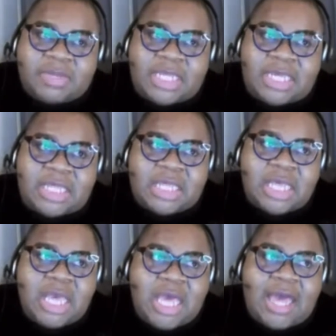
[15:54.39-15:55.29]
police
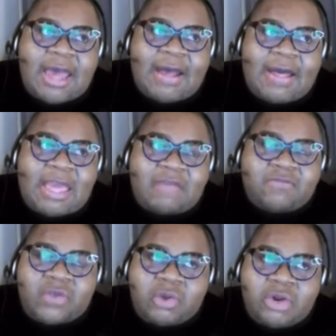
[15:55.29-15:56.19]
in
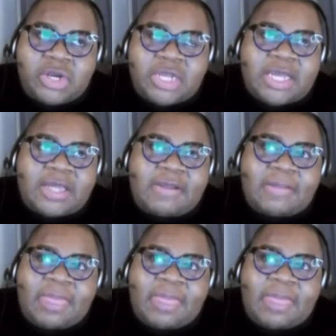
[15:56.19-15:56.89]
Florida.